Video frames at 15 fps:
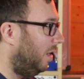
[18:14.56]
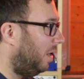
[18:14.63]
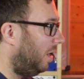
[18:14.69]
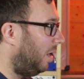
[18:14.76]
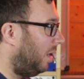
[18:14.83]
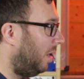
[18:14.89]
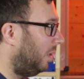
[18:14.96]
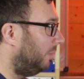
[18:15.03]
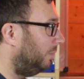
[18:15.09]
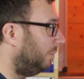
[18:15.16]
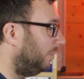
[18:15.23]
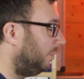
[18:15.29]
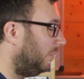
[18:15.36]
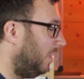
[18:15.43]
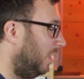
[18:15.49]

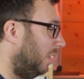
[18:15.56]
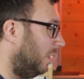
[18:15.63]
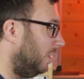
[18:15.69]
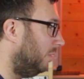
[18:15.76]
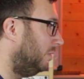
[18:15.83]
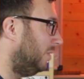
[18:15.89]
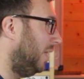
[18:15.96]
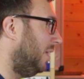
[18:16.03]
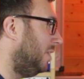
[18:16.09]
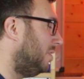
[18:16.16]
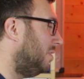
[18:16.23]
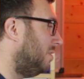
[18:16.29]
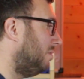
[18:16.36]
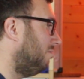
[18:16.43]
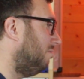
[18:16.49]
you know,
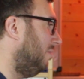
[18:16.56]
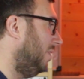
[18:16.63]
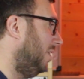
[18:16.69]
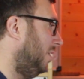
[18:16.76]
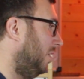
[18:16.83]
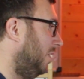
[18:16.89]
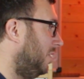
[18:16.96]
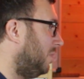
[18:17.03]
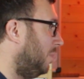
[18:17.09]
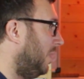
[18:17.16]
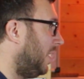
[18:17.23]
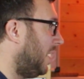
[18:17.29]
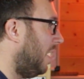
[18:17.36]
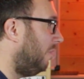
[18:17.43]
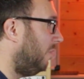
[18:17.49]
you need to
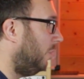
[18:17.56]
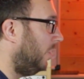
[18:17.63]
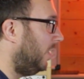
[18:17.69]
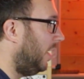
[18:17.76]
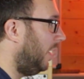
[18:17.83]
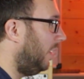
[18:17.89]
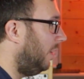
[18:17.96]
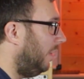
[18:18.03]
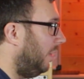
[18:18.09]
be careful with it.